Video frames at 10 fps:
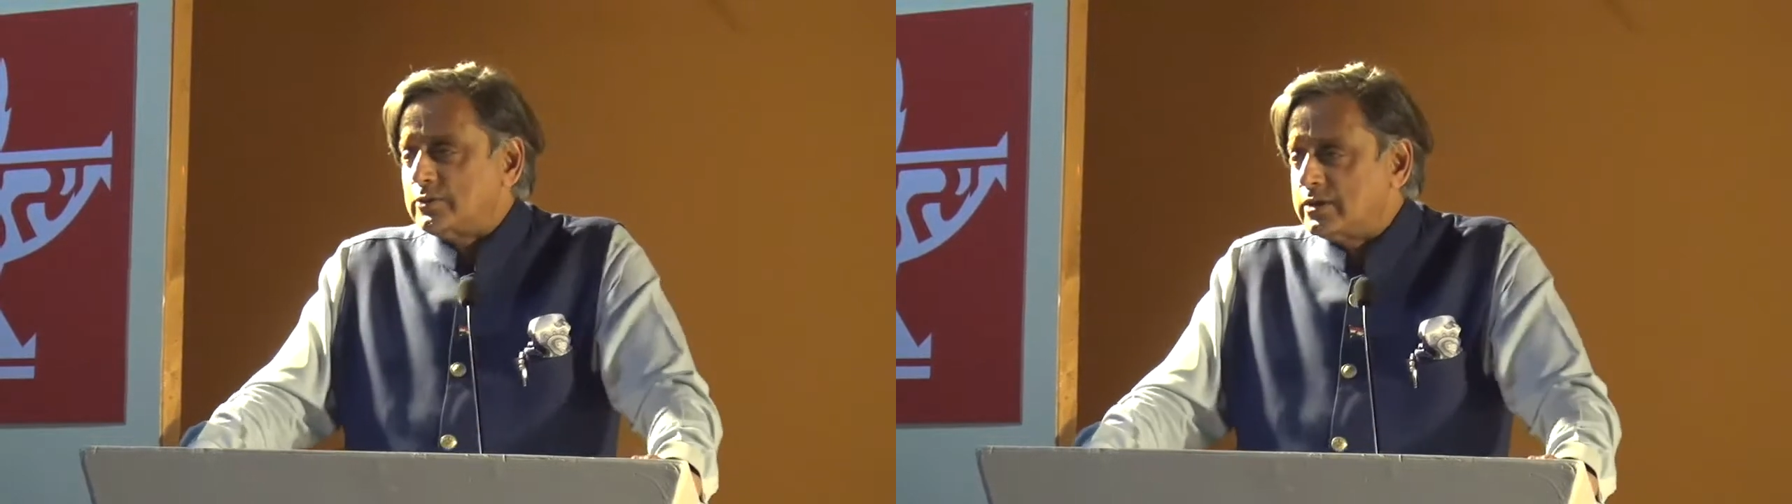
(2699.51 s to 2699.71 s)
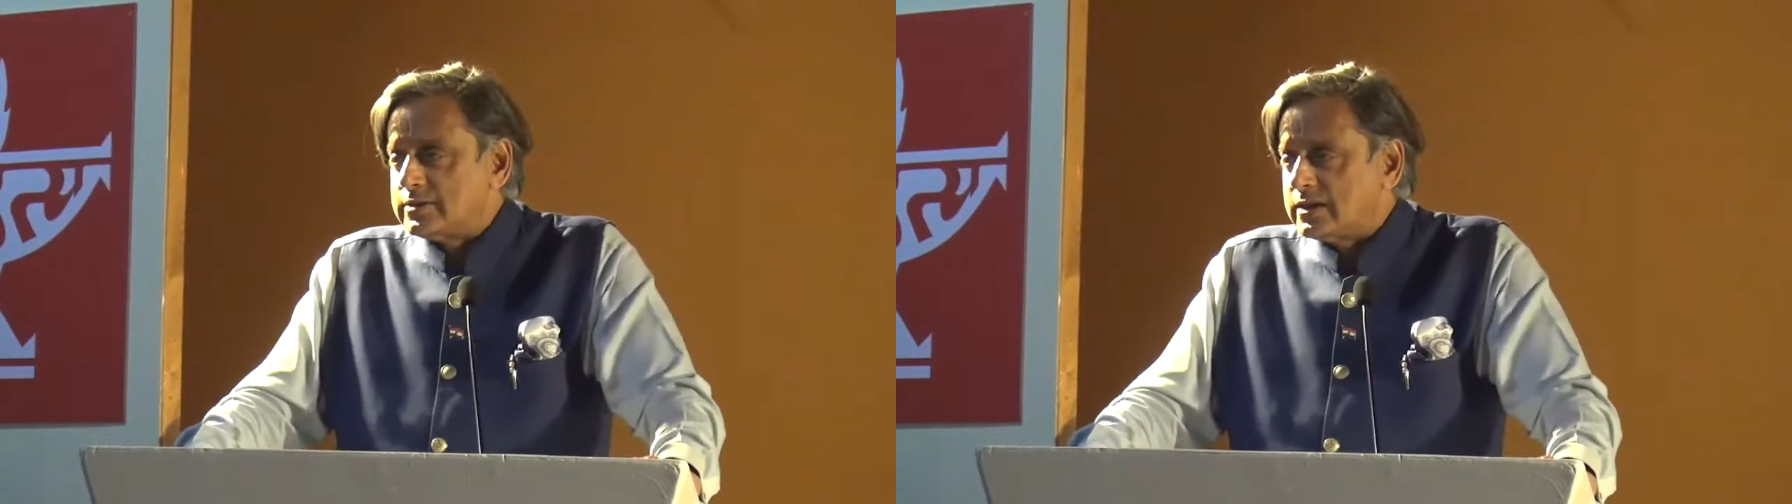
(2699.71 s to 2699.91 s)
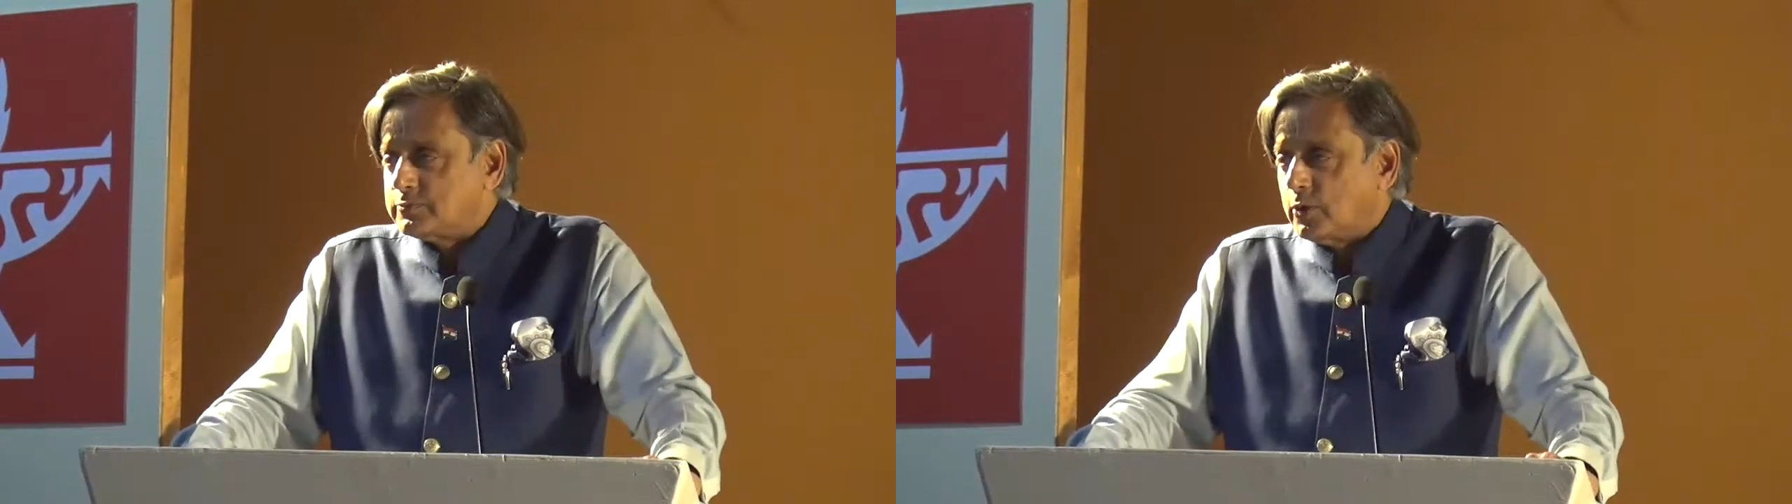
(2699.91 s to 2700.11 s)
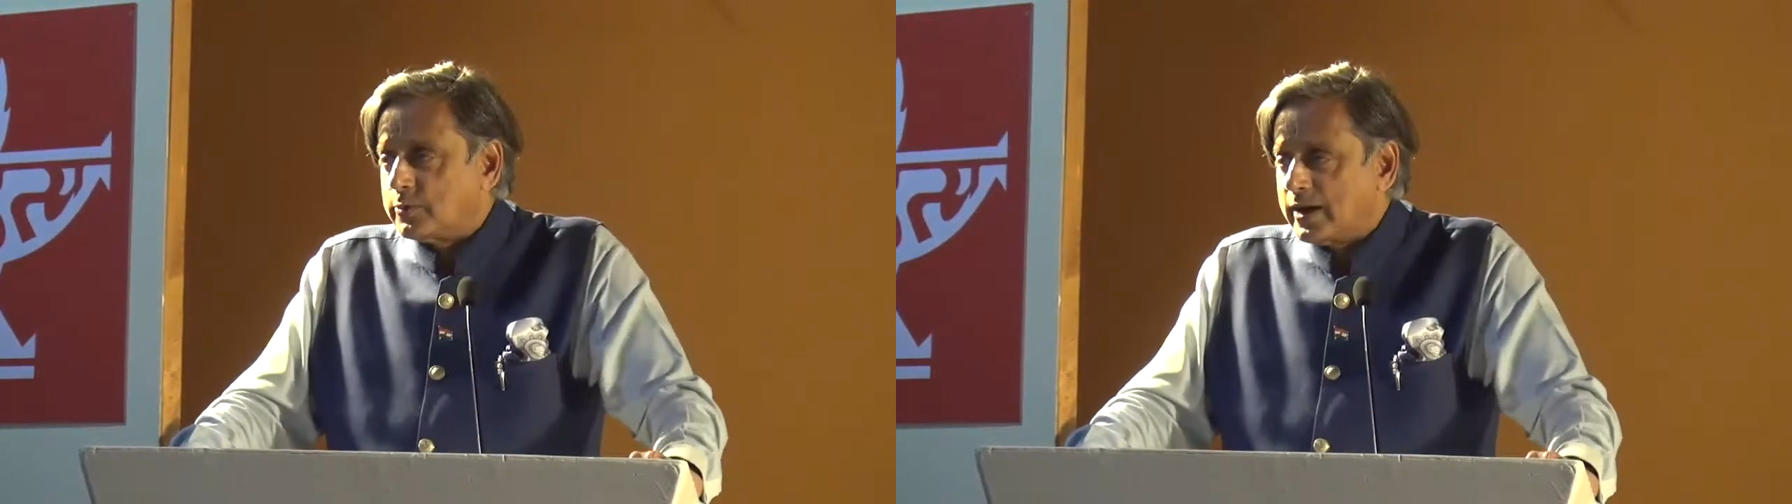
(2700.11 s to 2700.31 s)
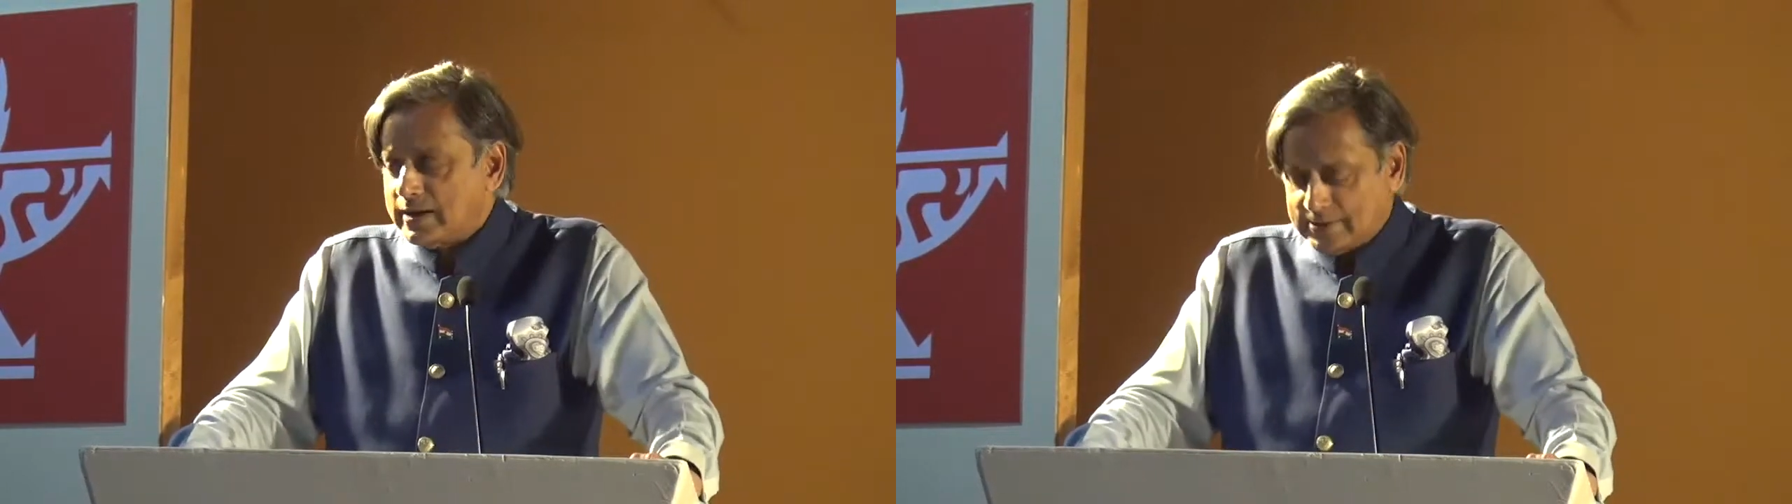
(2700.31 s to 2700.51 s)
only to eat
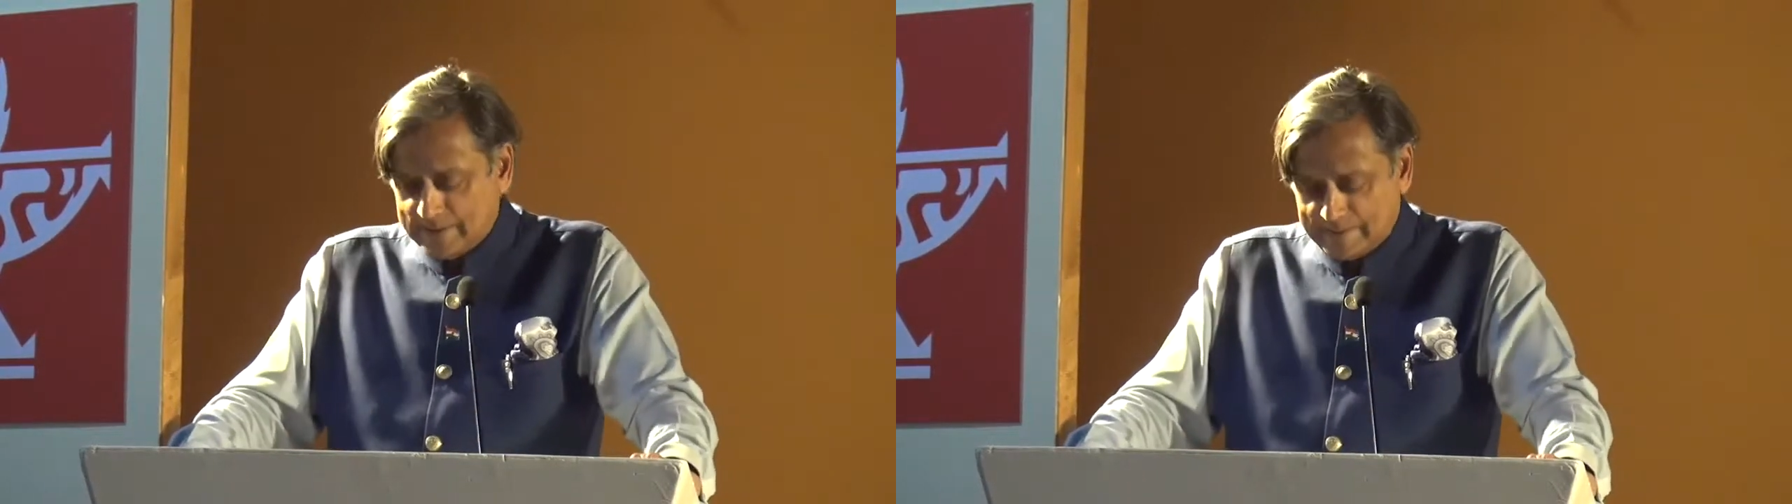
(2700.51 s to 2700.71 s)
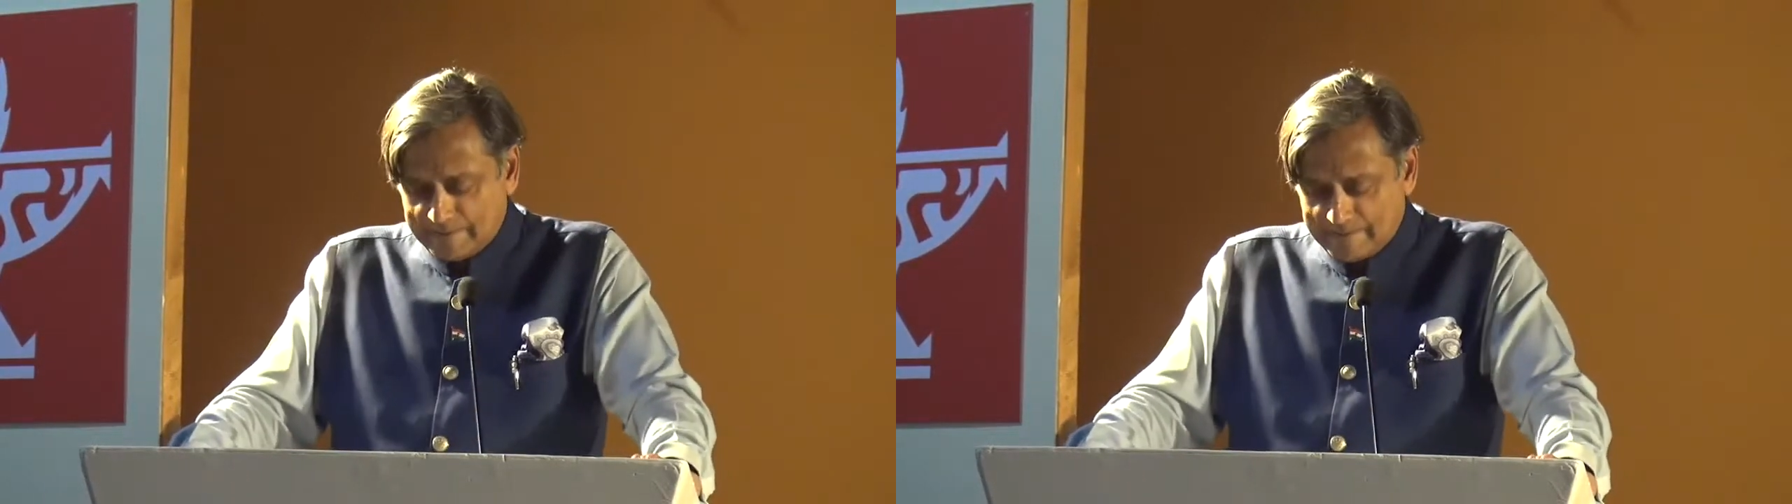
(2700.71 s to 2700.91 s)
more bread?